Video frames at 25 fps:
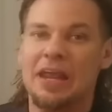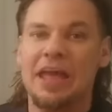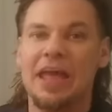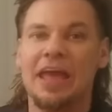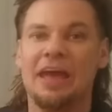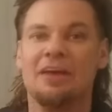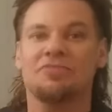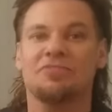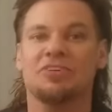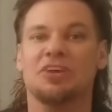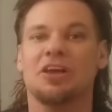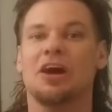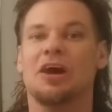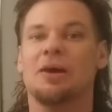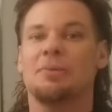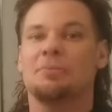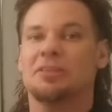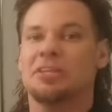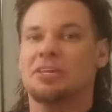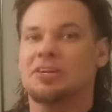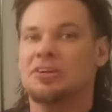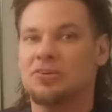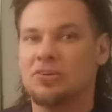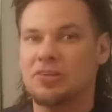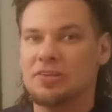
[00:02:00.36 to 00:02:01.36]
half an
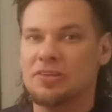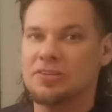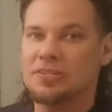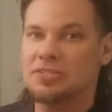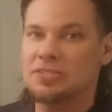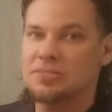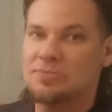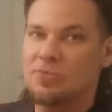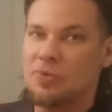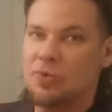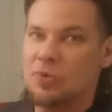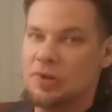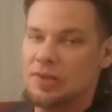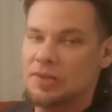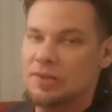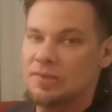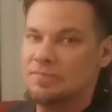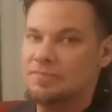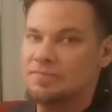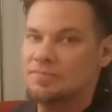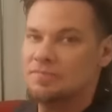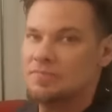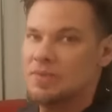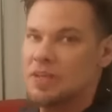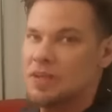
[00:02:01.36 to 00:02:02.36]
omelet early this morning,
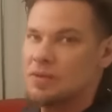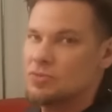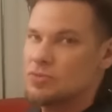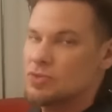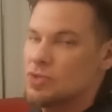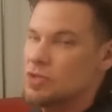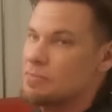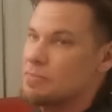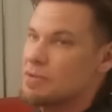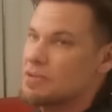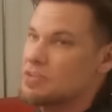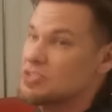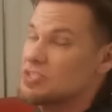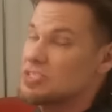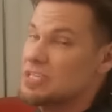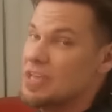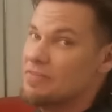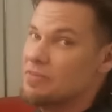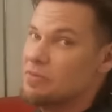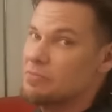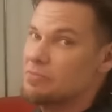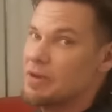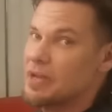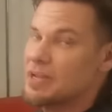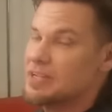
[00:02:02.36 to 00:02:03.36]
and it was only about
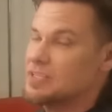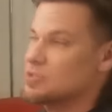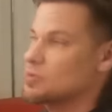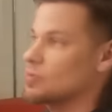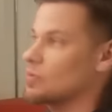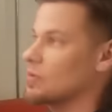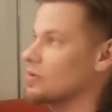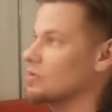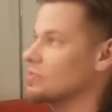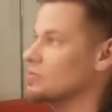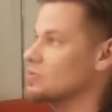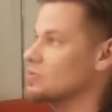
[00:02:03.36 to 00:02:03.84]
seven bites worth.